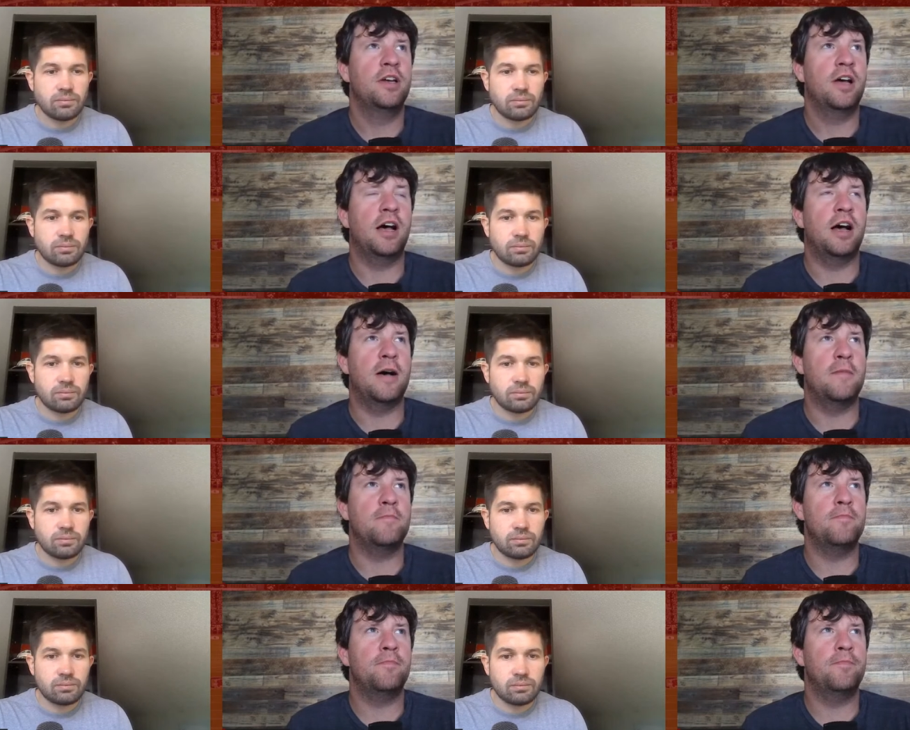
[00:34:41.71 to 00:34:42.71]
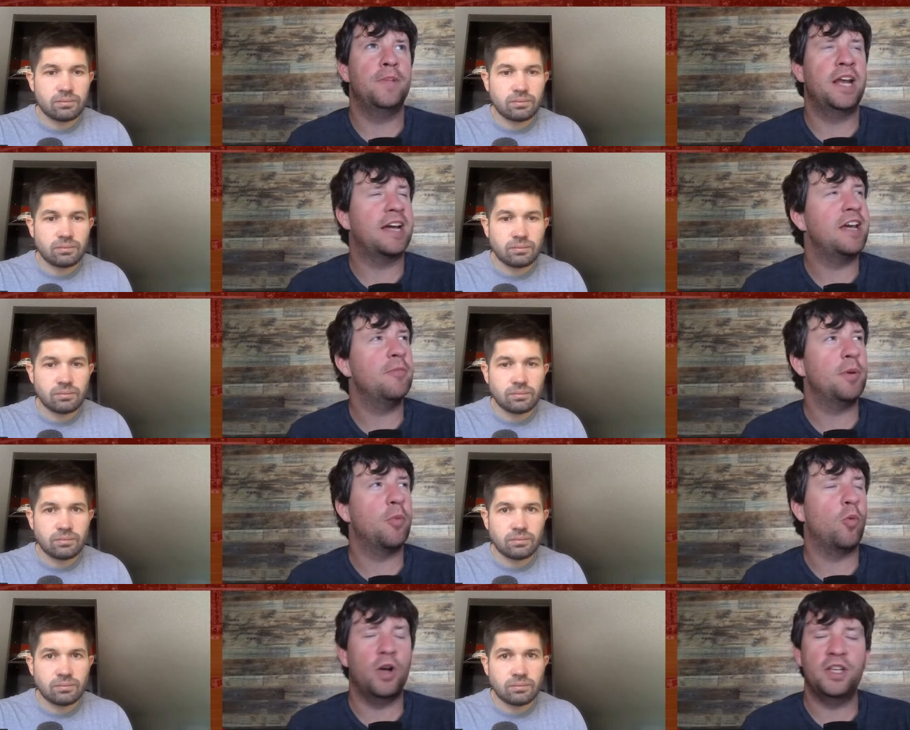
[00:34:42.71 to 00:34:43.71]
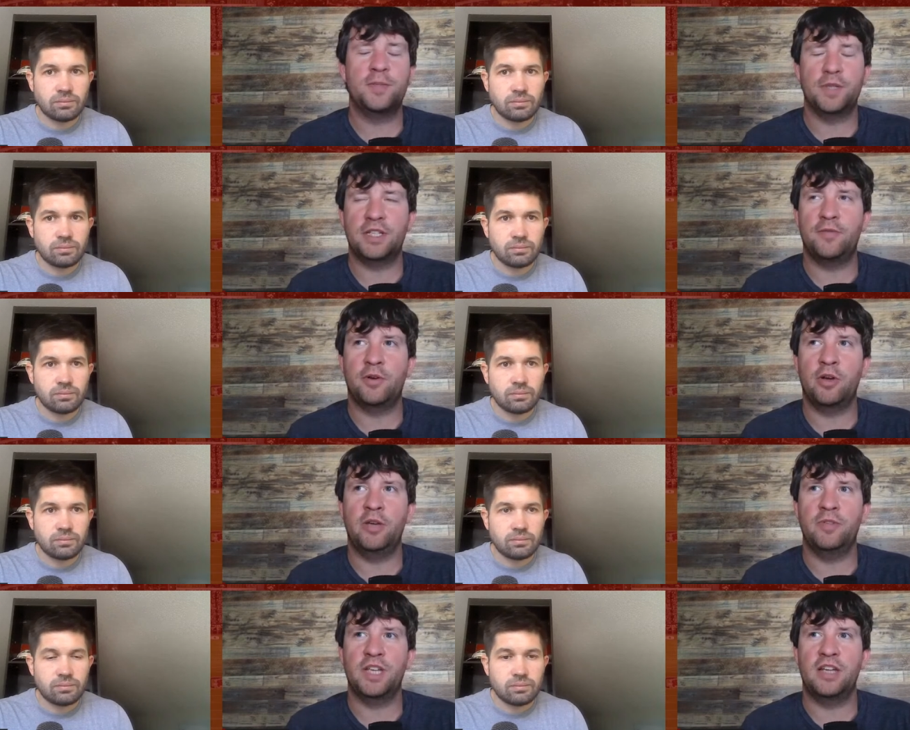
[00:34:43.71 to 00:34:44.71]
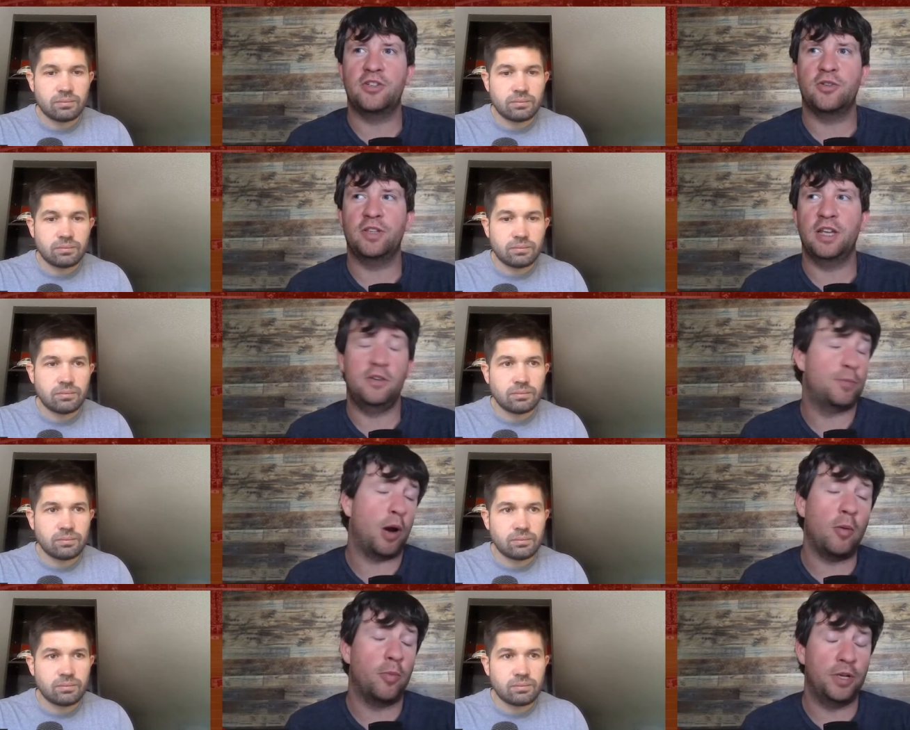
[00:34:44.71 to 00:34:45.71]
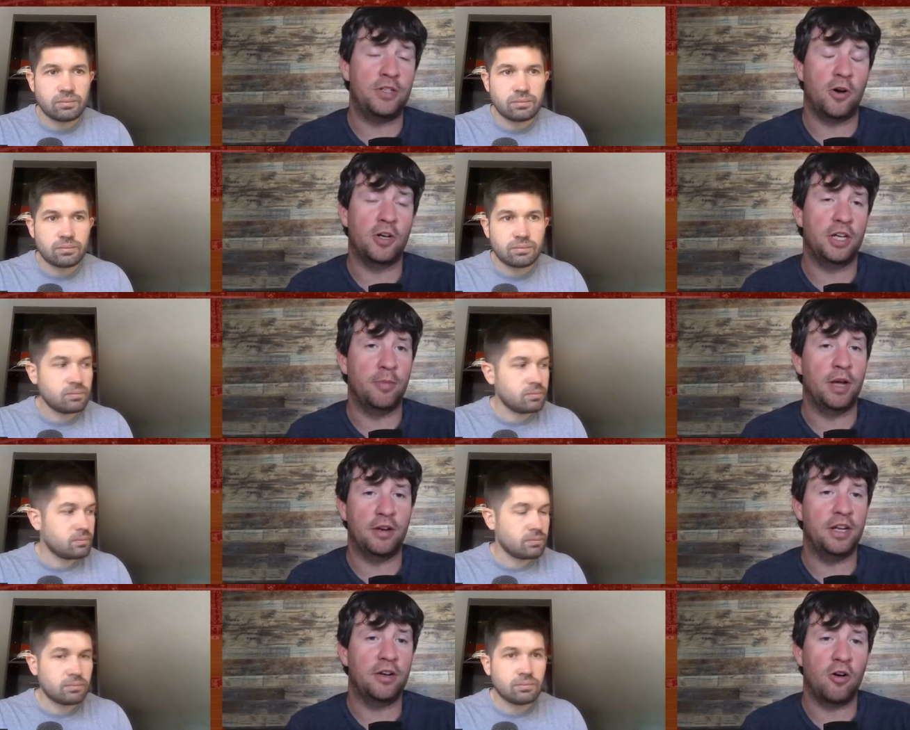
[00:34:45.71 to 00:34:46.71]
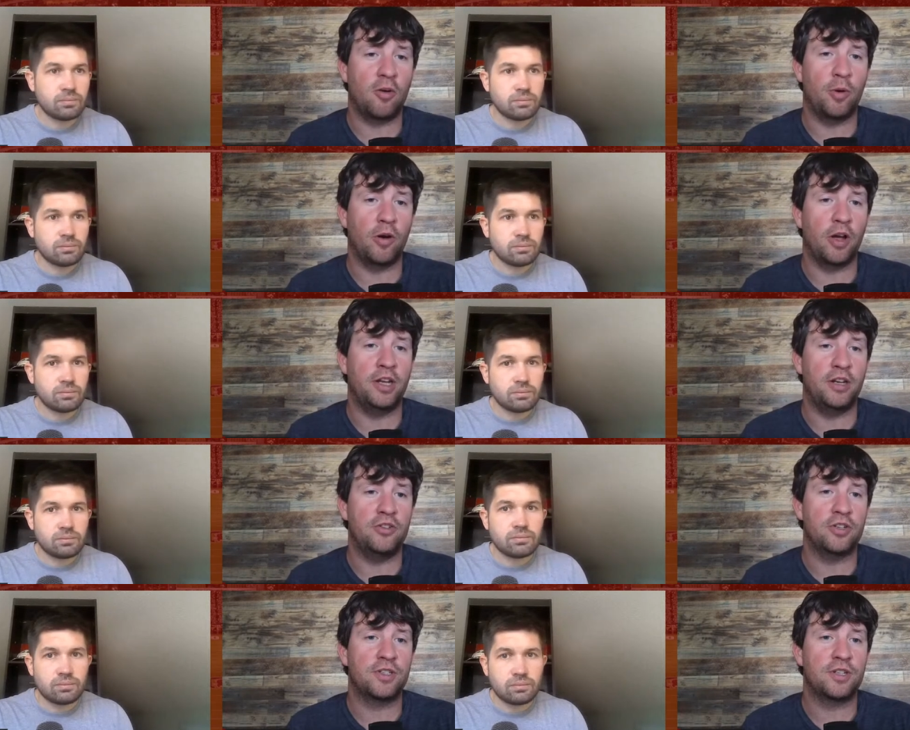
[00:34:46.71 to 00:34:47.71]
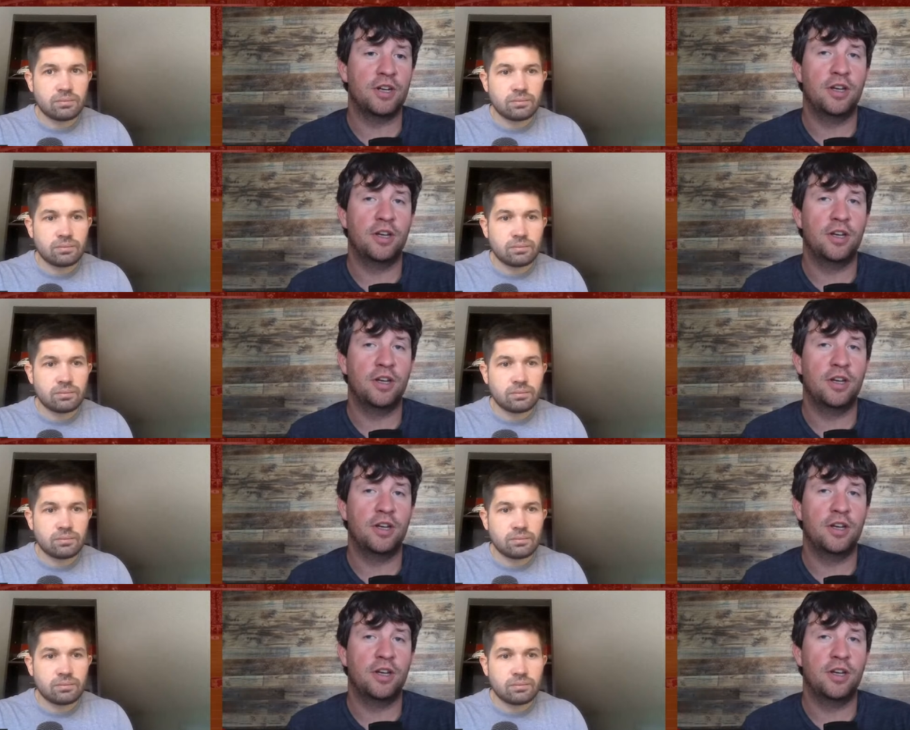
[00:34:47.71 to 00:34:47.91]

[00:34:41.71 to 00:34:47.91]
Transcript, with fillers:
Speaker 1: Um, and I can't remember what specifically he was answering then. He's probably talking about Nick Harbor, right? And just